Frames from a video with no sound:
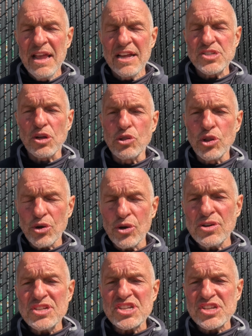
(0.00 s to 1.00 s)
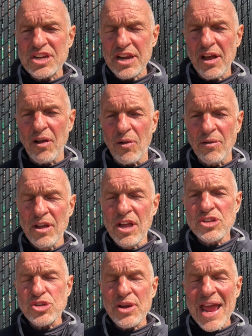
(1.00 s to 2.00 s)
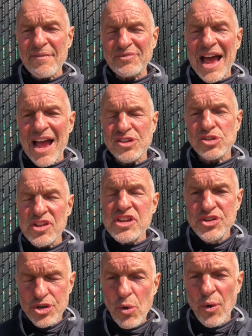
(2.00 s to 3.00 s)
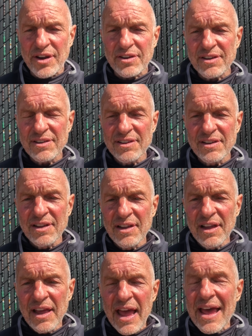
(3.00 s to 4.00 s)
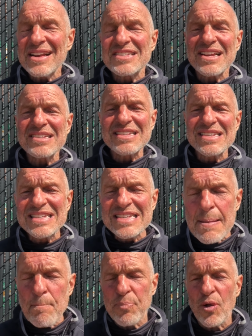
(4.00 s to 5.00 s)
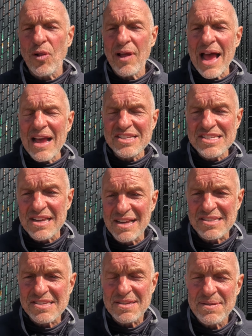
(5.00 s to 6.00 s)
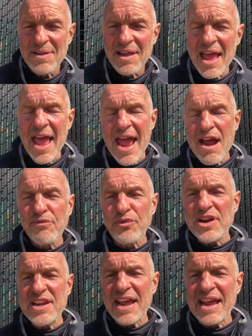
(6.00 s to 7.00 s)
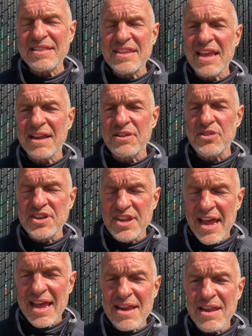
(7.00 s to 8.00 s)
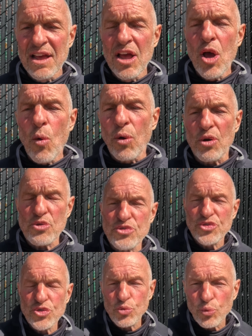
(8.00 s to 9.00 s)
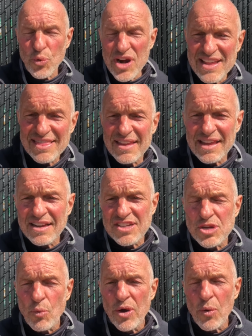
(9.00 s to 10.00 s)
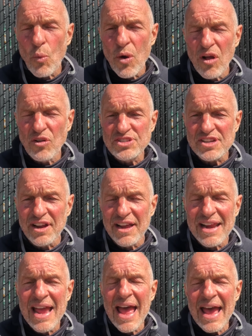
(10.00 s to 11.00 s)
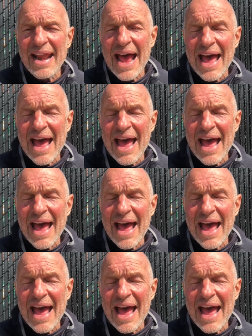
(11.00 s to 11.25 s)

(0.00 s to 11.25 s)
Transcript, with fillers: It's a learned skill. So you have to actually do it. And it's as simple as this. Every day at the end of the day, what are three things that went well today and